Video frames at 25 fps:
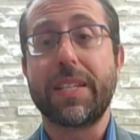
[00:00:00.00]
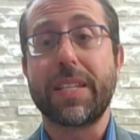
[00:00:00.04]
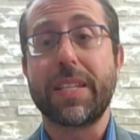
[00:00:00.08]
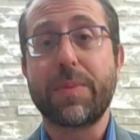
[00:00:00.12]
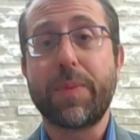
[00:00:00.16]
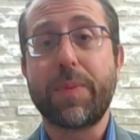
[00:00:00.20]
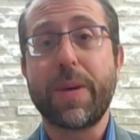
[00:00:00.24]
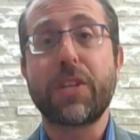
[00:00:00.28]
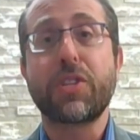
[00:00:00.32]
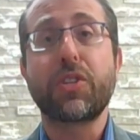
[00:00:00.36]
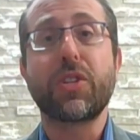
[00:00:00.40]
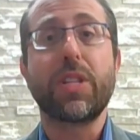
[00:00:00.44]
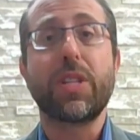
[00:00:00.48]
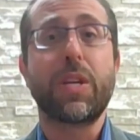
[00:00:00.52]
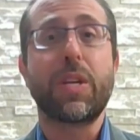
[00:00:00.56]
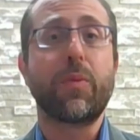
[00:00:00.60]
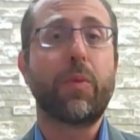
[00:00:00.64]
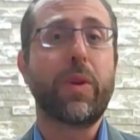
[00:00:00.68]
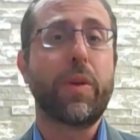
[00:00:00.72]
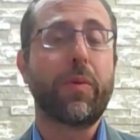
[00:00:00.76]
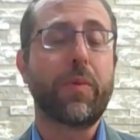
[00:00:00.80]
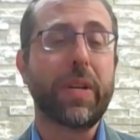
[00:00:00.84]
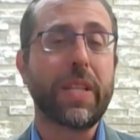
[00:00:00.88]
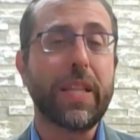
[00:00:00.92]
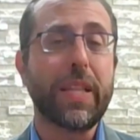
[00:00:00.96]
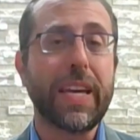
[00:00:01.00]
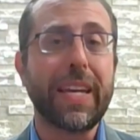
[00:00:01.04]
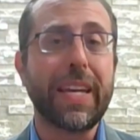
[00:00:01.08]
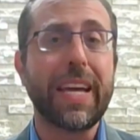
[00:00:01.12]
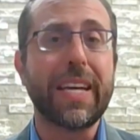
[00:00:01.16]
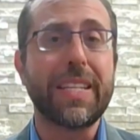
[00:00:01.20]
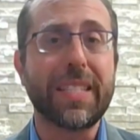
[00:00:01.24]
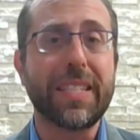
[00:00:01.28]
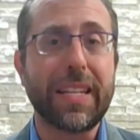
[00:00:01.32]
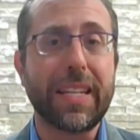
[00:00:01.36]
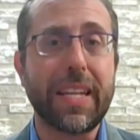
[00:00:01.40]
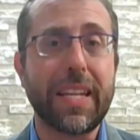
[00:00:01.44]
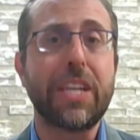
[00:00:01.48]
it is especially, we relate
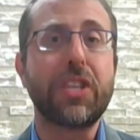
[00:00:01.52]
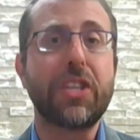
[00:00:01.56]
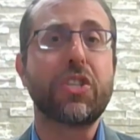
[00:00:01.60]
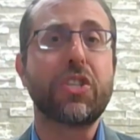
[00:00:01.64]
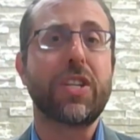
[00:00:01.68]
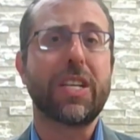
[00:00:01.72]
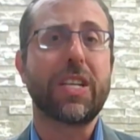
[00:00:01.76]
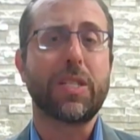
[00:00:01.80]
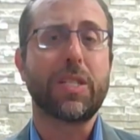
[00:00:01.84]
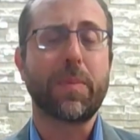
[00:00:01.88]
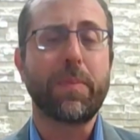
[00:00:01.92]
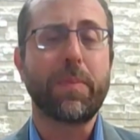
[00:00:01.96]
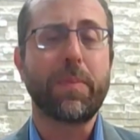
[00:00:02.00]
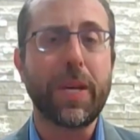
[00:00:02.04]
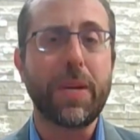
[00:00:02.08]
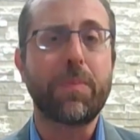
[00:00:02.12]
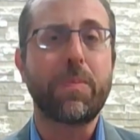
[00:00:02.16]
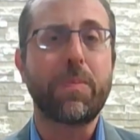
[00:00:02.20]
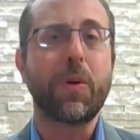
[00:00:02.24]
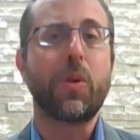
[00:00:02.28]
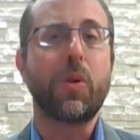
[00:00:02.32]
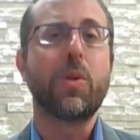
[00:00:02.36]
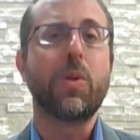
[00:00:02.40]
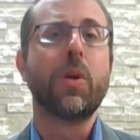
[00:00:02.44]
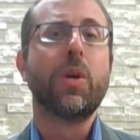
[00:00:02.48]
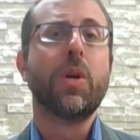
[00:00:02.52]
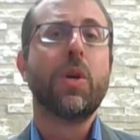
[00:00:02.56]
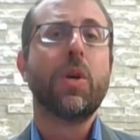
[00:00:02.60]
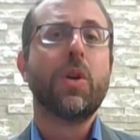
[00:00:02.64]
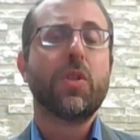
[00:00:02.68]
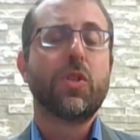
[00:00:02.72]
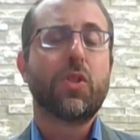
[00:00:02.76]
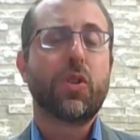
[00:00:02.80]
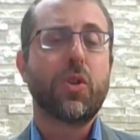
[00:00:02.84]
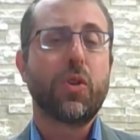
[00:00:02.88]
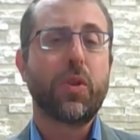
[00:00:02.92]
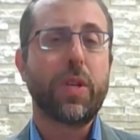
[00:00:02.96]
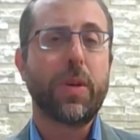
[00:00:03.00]
as a nation, as a people,
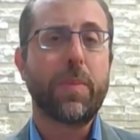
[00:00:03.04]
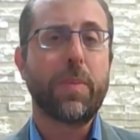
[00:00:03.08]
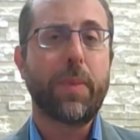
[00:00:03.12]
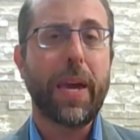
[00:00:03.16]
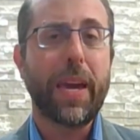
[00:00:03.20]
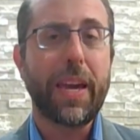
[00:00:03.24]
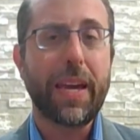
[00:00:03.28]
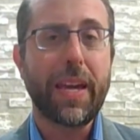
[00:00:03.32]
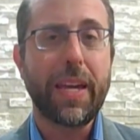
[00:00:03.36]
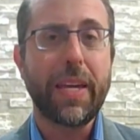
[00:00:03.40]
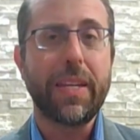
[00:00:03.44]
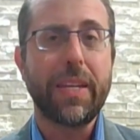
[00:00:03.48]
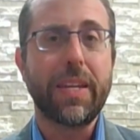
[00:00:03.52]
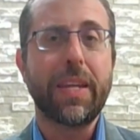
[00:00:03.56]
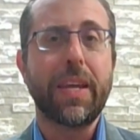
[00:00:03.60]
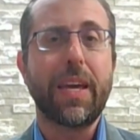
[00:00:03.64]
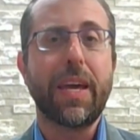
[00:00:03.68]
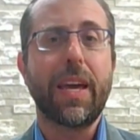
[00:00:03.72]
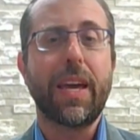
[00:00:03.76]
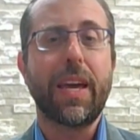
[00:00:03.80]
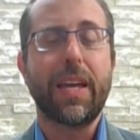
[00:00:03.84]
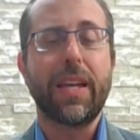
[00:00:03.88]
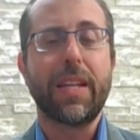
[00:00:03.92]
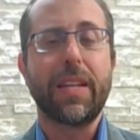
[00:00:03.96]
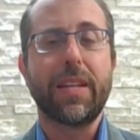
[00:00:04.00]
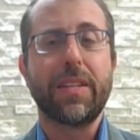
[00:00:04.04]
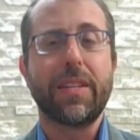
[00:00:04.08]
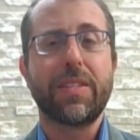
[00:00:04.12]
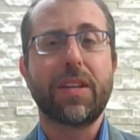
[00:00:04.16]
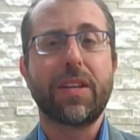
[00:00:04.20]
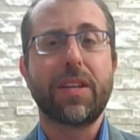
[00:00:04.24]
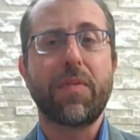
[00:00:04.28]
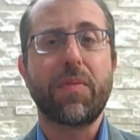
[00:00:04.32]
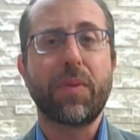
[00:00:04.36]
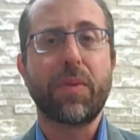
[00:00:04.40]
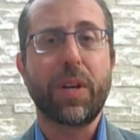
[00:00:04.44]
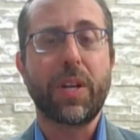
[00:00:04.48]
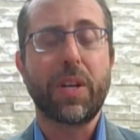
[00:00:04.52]
to the pain and
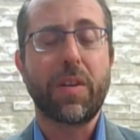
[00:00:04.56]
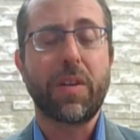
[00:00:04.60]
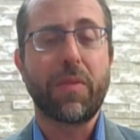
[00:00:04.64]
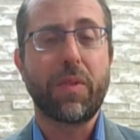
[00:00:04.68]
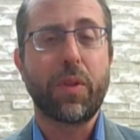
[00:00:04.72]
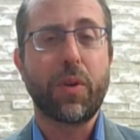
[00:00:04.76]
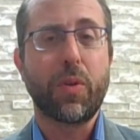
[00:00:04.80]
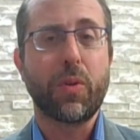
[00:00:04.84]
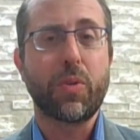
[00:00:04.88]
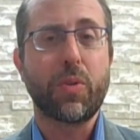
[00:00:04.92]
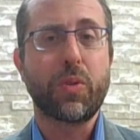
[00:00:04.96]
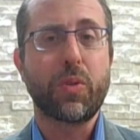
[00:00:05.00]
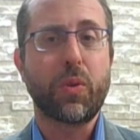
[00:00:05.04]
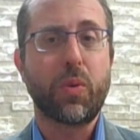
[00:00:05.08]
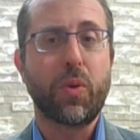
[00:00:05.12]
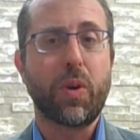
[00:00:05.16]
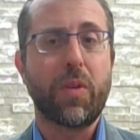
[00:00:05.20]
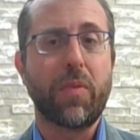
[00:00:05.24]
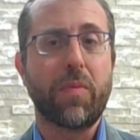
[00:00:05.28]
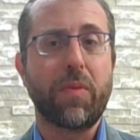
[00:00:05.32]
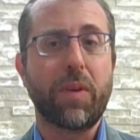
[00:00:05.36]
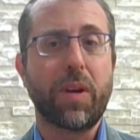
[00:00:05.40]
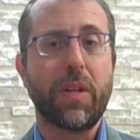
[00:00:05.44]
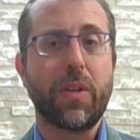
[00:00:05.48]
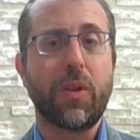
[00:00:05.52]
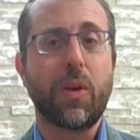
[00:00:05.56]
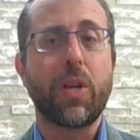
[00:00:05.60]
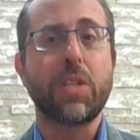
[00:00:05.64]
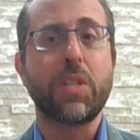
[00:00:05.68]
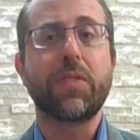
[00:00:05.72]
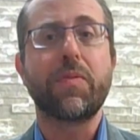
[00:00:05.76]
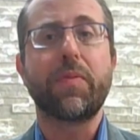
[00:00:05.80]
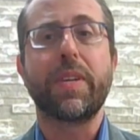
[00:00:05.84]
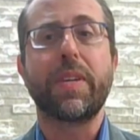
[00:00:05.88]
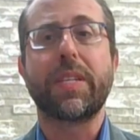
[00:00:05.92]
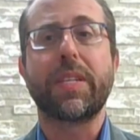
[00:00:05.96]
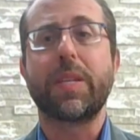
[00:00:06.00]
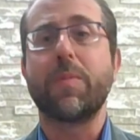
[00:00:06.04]
suffering of those who have uh,
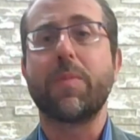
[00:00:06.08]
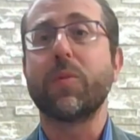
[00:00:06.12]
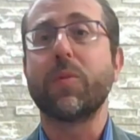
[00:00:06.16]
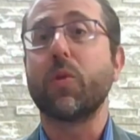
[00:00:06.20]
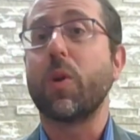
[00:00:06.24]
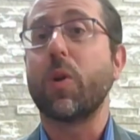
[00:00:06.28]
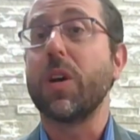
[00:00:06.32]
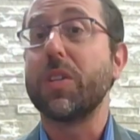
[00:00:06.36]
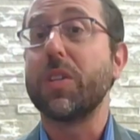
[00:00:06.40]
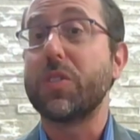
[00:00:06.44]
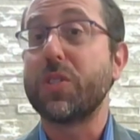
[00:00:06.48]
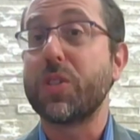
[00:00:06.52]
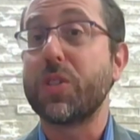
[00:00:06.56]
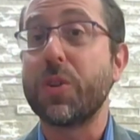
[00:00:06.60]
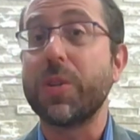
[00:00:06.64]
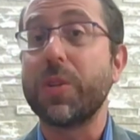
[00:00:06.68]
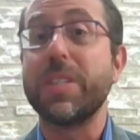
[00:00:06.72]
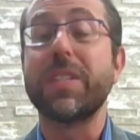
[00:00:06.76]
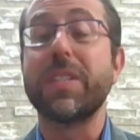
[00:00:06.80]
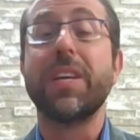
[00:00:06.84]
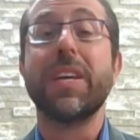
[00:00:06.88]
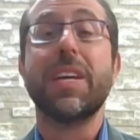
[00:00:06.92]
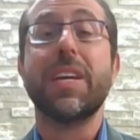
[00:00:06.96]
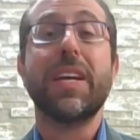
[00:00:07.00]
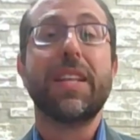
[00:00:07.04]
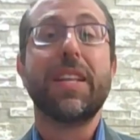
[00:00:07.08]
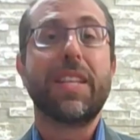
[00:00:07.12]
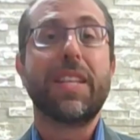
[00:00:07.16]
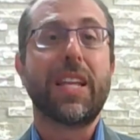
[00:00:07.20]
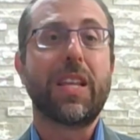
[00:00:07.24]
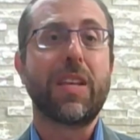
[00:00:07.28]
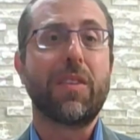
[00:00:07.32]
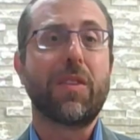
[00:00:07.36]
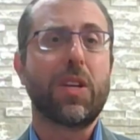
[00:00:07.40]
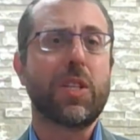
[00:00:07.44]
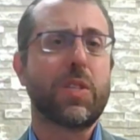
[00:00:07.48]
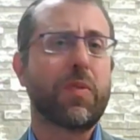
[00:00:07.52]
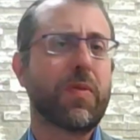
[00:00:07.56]
lost victims or are uncertain
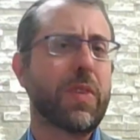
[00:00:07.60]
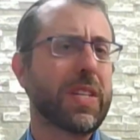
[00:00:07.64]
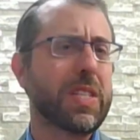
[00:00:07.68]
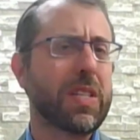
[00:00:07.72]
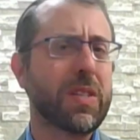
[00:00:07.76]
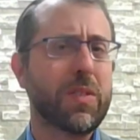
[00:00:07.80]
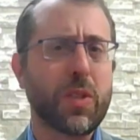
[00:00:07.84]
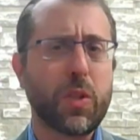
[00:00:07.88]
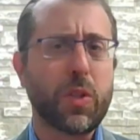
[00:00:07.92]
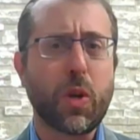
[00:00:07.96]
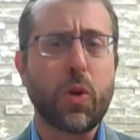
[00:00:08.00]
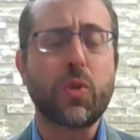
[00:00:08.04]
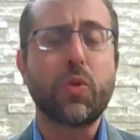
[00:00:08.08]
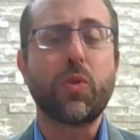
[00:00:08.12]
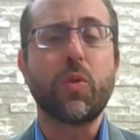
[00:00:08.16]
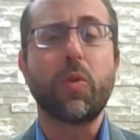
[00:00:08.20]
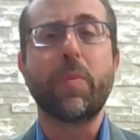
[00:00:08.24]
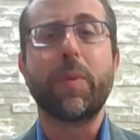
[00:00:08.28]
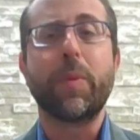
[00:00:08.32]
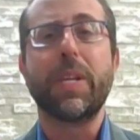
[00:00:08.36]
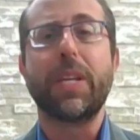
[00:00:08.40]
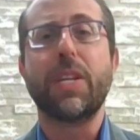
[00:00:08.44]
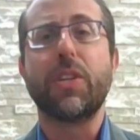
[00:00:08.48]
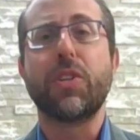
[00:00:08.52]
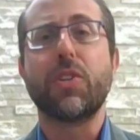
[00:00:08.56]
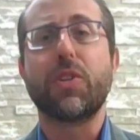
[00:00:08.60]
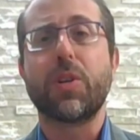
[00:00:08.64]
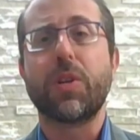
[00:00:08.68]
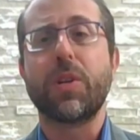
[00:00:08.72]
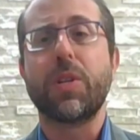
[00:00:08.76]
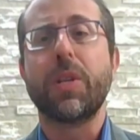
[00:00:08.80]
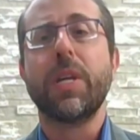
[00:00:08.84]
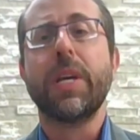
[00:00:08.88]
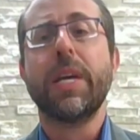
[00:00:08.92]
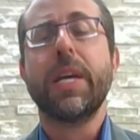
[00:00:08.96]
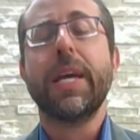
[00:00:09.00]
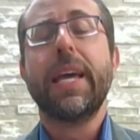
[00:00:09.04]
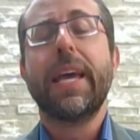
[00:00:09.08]
that they lost victims, those who have been
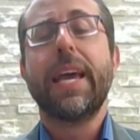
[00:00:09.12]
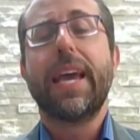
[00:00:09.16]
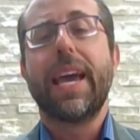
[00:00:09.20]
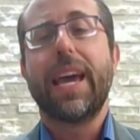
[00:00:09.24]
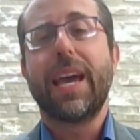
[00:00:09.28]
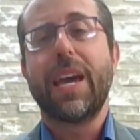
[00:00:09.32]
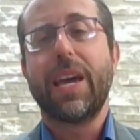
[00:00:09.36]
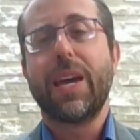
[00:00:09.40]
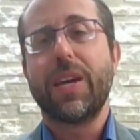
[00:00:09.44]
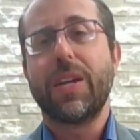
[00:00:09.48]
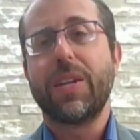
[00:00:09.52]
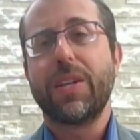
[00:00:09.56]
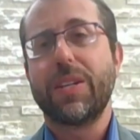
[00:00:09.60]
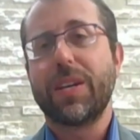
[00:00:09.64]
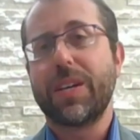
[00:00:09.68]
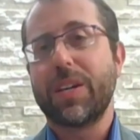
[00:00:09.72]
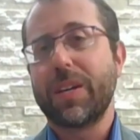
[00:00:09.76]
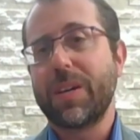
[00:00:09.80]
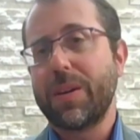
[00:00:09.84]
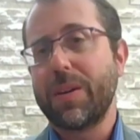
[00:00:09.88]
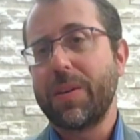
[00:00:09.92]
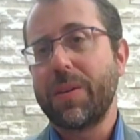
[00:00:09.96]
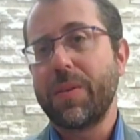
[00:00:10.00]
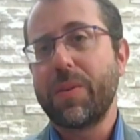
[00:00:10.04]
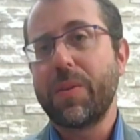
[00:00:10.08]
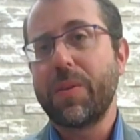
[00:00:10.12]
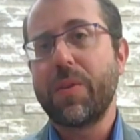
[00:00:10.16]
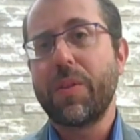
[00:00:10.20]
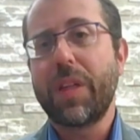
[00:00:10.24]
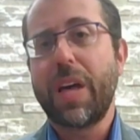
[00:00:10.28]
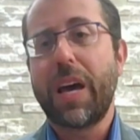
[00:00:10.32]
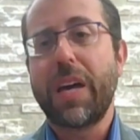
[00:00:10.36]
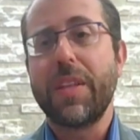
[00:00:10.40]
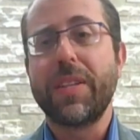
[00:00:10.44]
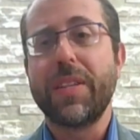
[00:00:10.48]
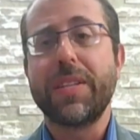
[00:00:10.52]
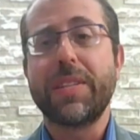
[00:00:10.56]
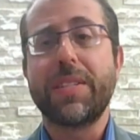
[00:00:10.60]
injured. And uh,
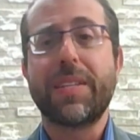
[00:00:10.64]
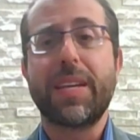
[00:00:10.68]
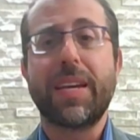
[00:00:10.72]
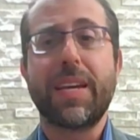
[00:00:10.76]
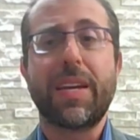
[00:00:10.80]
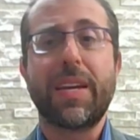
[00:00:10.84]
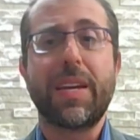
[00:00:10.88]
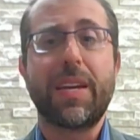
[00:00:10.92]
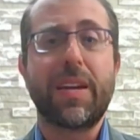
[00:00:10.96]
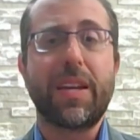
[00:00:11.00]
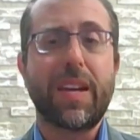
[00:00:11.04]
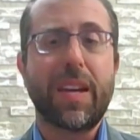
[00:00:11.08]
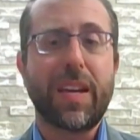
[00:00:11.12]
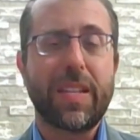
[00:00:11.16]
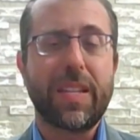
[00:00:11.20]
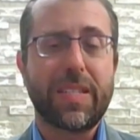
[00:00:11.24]
on this day,